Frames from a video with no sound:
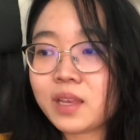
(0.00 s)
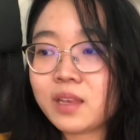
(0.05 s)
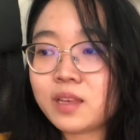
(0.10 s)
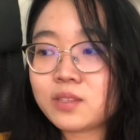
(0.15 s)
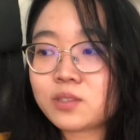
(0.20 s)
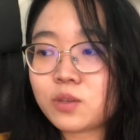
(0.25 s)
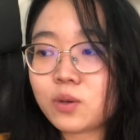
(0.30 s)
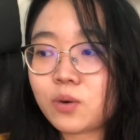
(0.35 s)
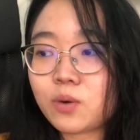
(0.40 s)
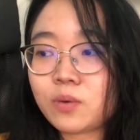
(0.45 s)

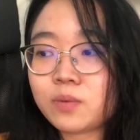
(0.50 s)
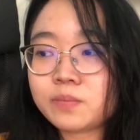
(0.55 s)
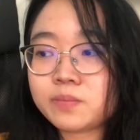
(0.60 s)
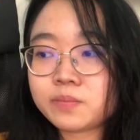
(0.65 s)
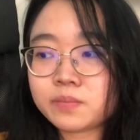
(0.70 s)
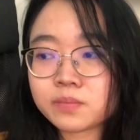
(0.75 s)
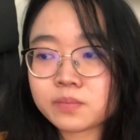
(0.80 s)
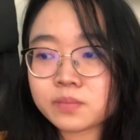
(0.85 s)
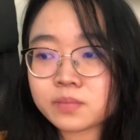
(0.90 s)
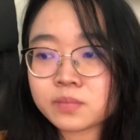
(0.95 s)
So
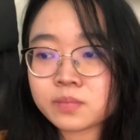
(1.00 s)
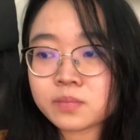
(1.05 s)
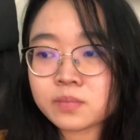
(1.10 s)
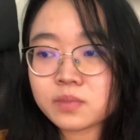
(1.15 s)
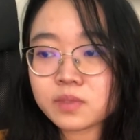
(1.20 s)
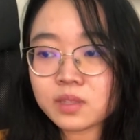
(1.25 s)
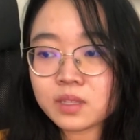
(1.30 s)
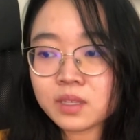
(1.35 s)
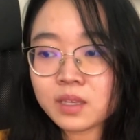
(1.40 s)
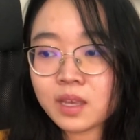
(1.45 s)

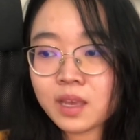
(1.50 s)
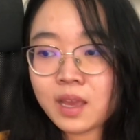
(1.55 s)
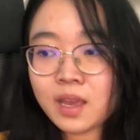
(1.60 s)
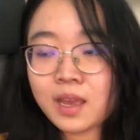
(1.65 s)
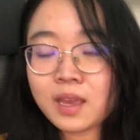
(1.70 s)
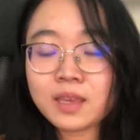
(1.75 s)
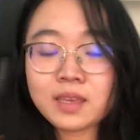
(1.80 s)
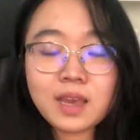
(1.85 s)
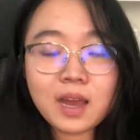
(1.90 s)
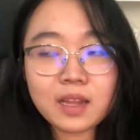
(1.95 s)

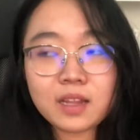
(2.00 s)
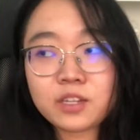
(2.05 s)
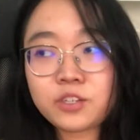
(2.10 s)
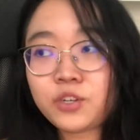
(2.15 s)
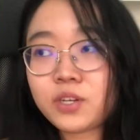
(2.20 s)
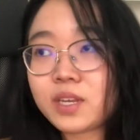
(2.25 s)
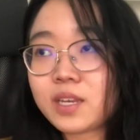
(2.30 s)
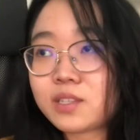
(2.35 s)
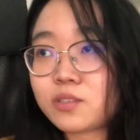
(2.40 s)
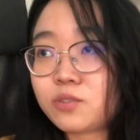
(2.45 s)
yeah, the
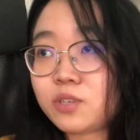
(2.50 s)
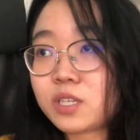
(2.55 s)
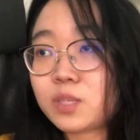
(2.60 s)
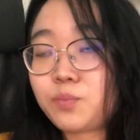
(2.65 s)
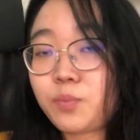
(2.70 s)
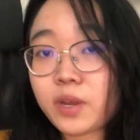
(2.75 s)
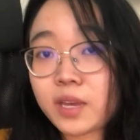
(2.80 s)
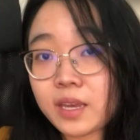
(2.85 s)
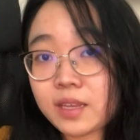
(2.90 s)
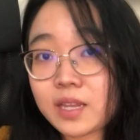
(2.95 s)
trick is to just
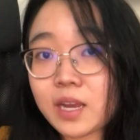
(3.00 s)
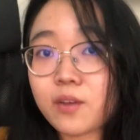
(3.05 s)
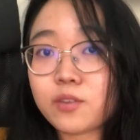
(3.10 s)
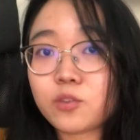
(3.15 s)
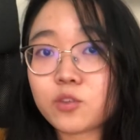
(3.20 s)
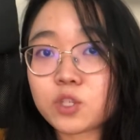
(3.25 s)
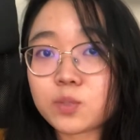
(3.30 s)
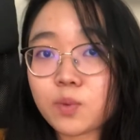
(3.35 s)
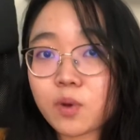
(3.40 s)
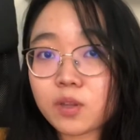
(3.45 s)
break it down into
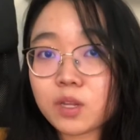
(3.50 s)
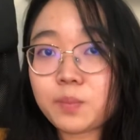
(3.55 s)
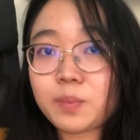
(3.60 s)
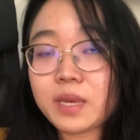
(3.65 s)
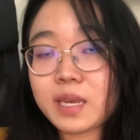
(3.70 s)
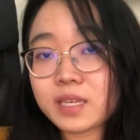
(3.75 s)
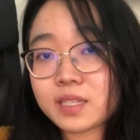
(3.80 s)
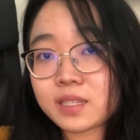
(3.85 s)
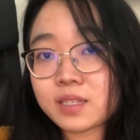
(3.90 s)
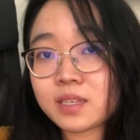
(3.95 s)
smaller
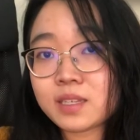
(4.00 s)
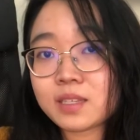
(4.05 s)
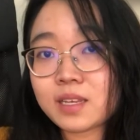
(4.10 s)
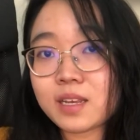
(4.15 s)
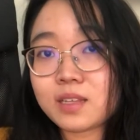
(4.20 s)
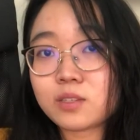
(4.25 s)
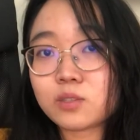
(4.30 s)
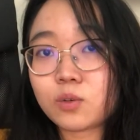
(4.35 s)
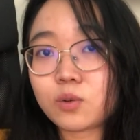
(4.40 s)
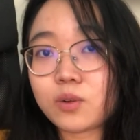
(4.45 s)
pieces,
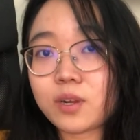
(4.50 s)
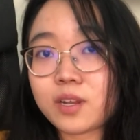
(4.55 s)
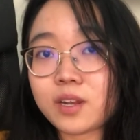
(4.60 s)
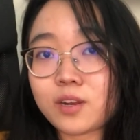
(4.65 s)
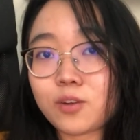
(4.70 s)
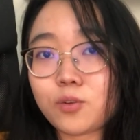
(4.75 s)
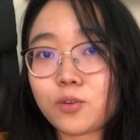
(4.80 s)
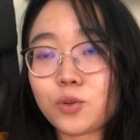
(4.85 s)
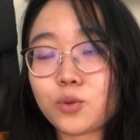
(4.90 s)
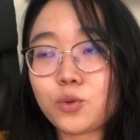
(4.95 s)
and so that
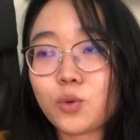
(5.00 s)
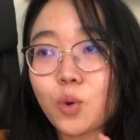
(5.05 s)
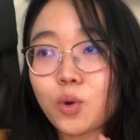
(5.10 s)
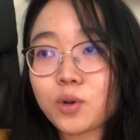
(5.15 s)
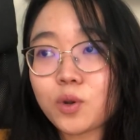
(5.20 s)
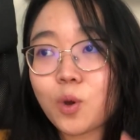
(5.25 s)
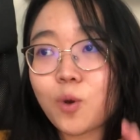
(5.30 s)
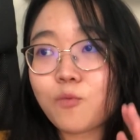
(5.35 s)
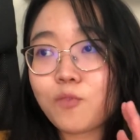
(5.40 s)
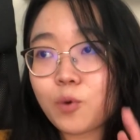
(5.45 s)
you
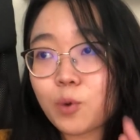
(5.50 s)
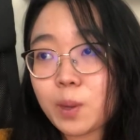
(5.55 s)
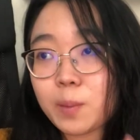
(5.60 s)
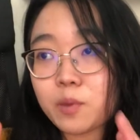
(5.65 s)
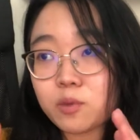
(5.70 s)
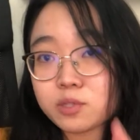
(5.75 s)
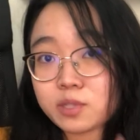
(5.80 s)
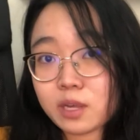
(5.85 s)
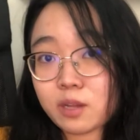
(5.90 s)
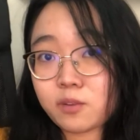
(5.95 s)
don't overwhelm
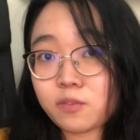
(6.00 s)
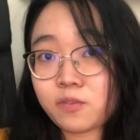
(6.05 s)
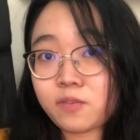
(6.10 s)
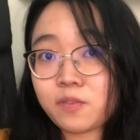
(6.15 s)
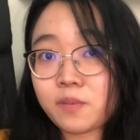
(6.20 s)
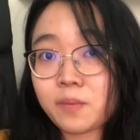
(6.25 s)
yourself.